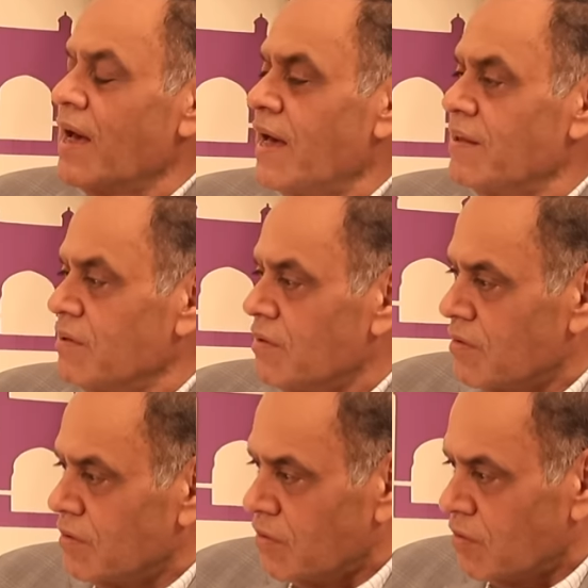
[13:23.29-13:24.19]
And
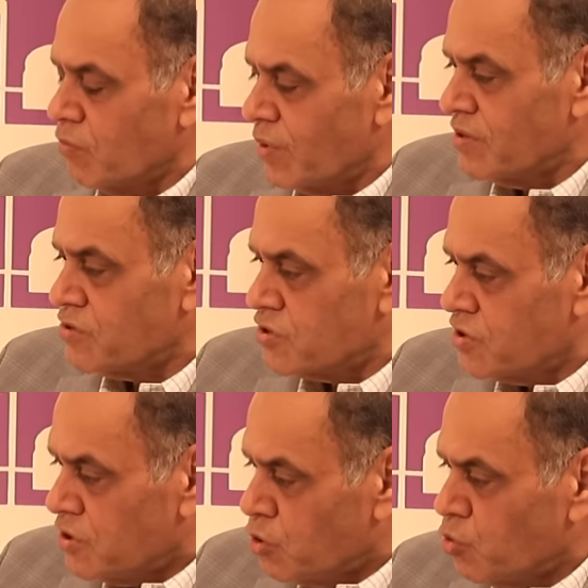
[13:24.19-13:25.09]
when this
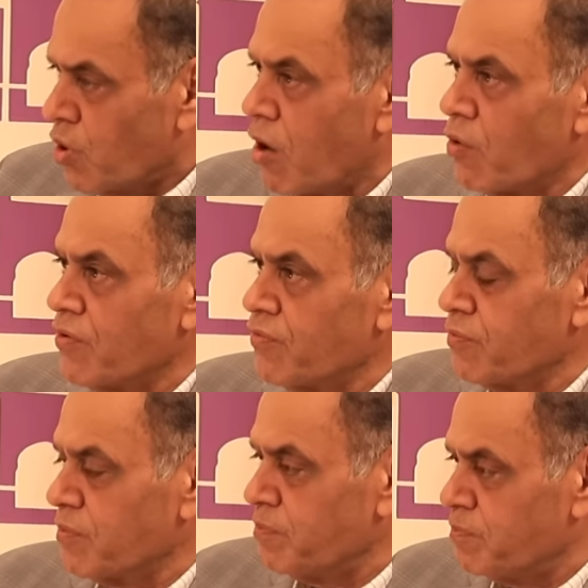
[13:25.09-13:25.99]
new round of
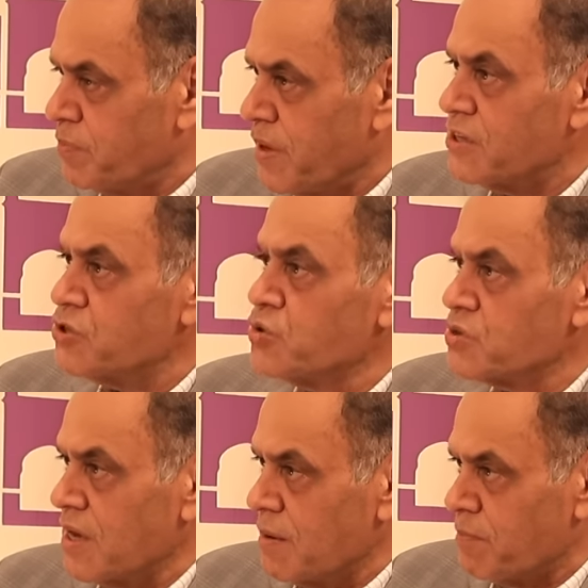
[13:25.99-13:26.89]

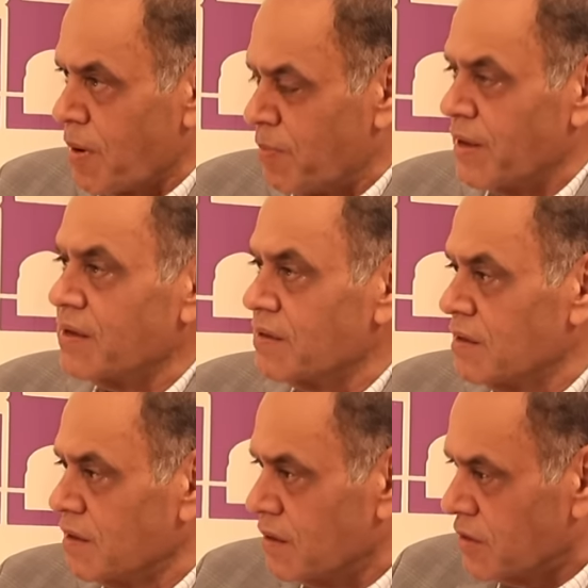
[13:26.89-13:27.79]
PSUs came public,
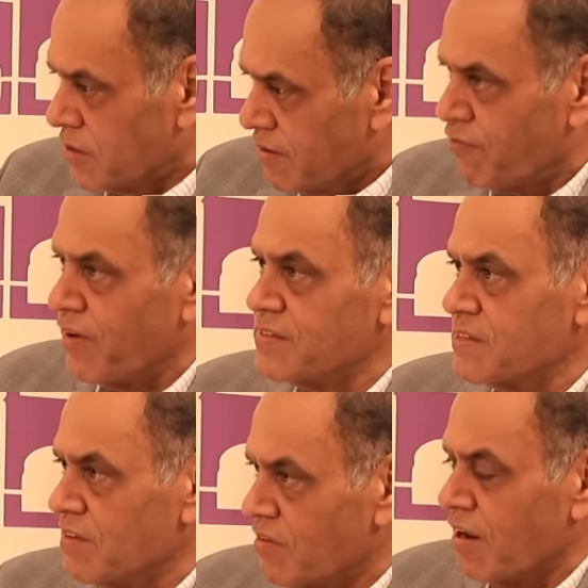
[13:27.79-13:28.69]
the
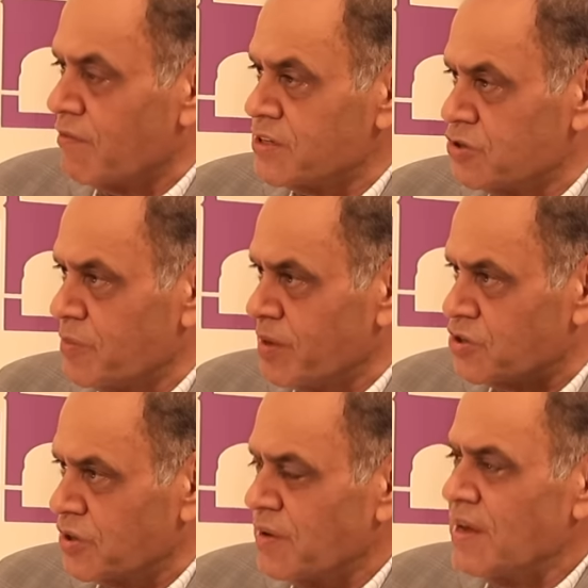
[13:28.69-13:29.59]
defense and the railways you
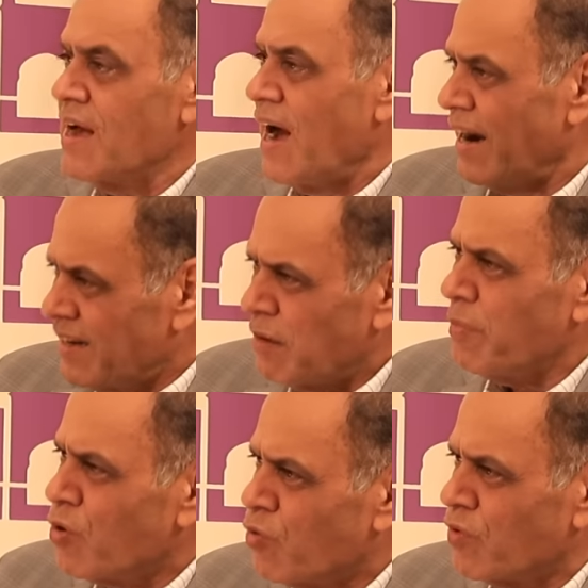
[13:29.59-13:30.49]
mentioned, I'd done
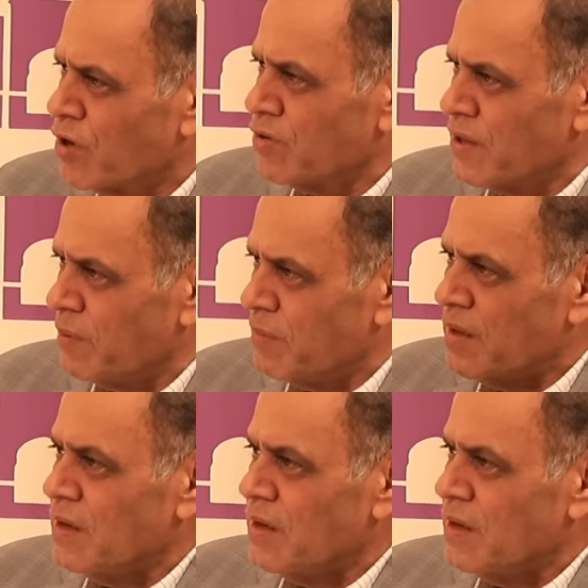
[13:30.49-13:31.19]
my homework on them.